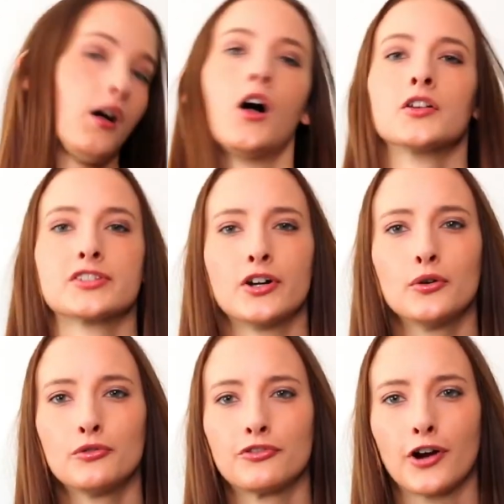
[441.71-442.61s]

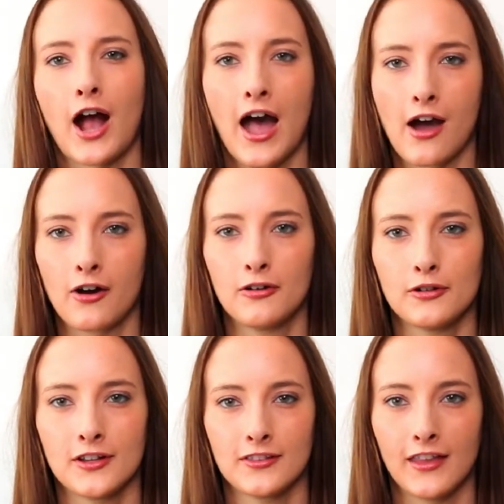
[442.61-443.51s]
Also, for
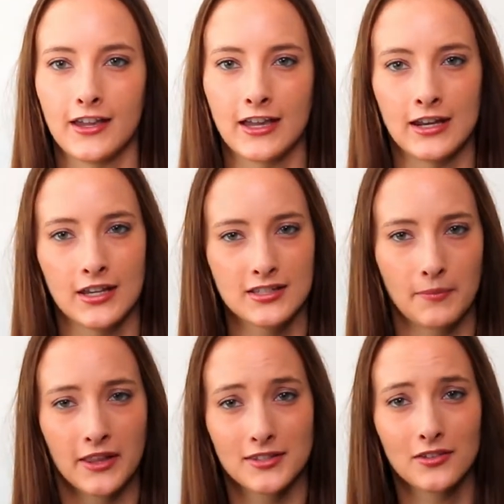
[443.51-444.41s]
how like
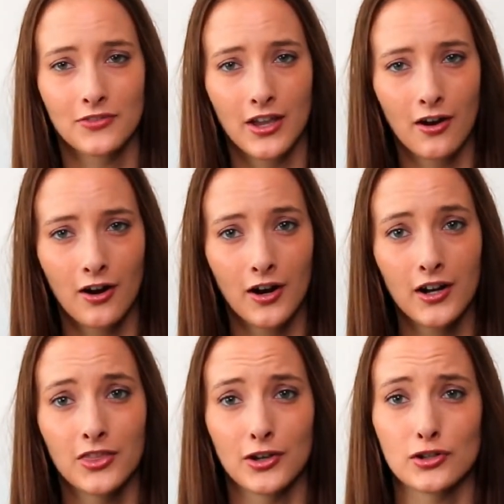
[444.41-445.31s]
inexpensive they
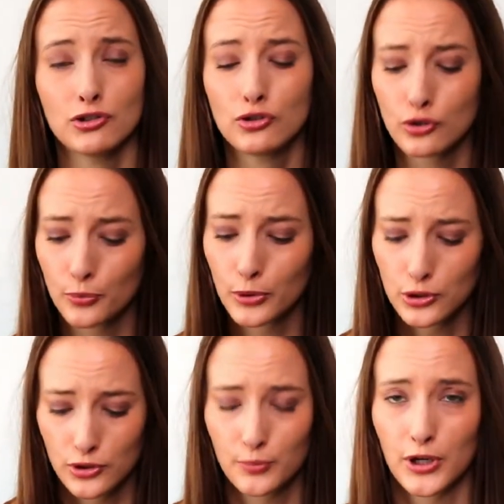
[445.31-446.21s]
are, they're super,
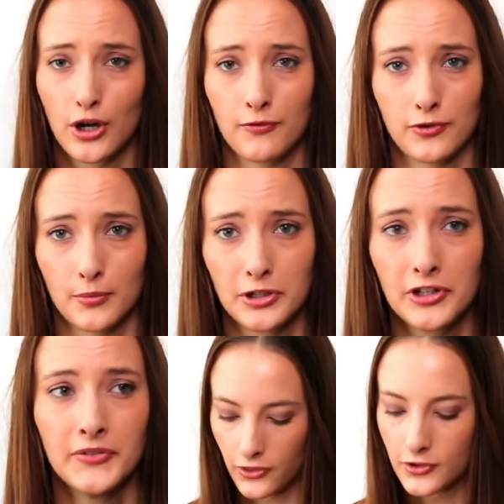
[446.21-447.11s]
super
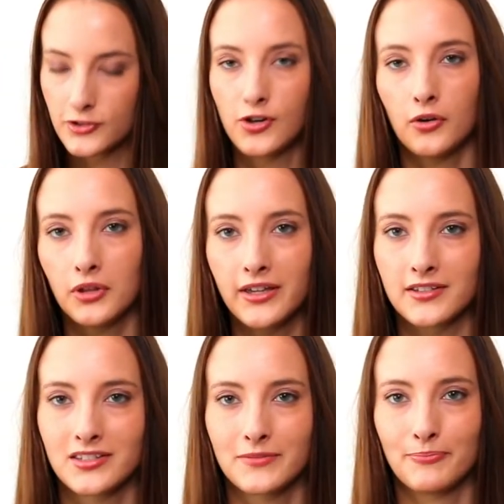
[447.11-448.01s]
comfortable. There's no like
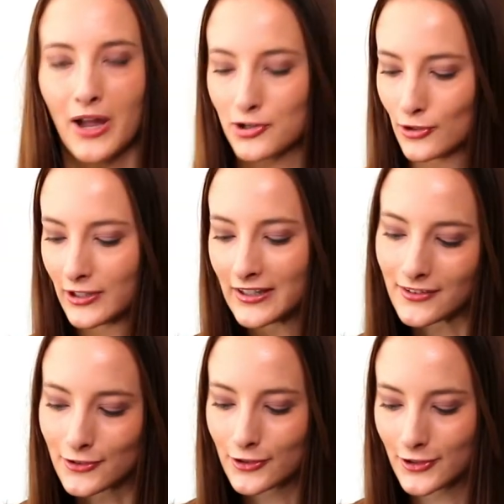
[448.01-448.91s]
special
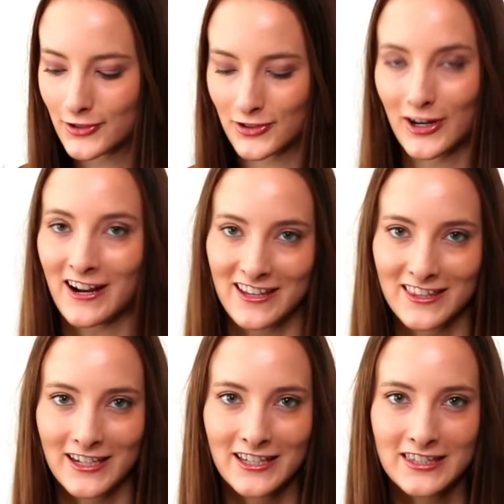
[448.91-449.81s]
inserts or
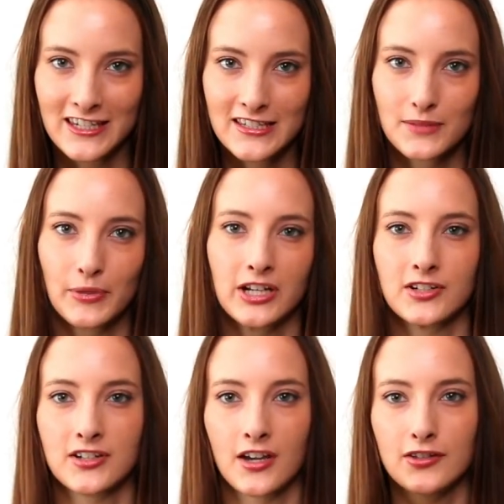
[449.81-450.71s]
anything in these, but
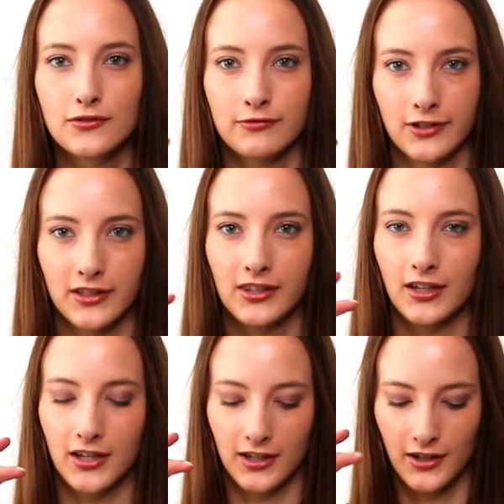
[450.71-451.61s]
it does really
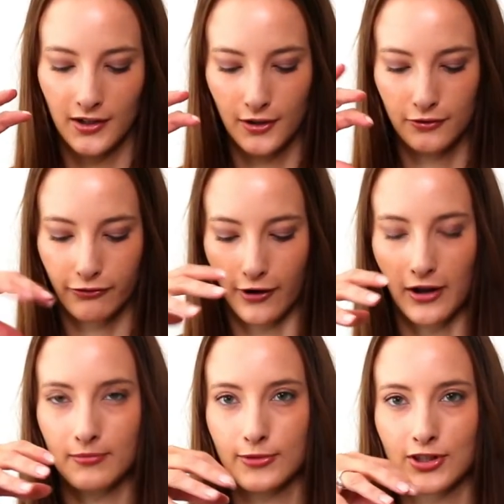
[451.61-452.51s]
like
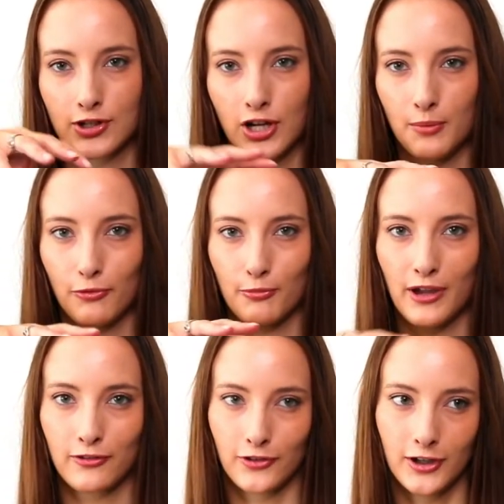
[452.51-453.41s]
frame to the shape of
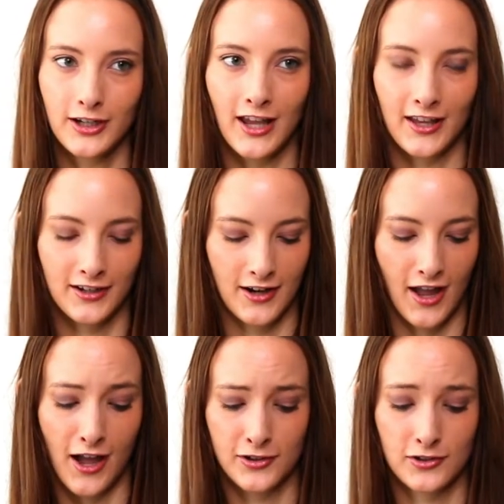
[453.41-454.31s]
my foot, and
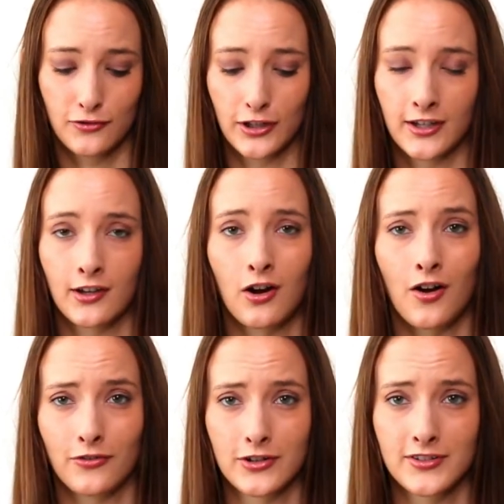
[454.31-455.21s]
I just feel like it
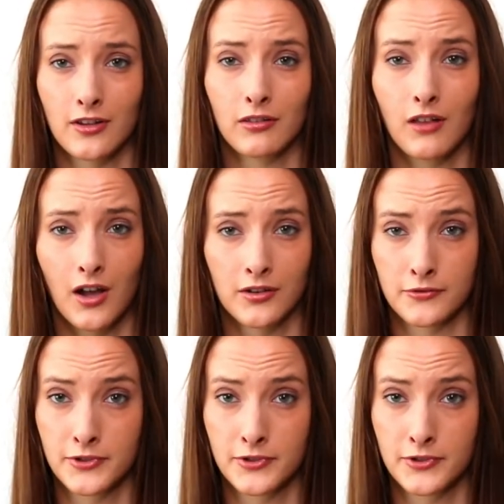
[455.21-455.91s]
offers a lot of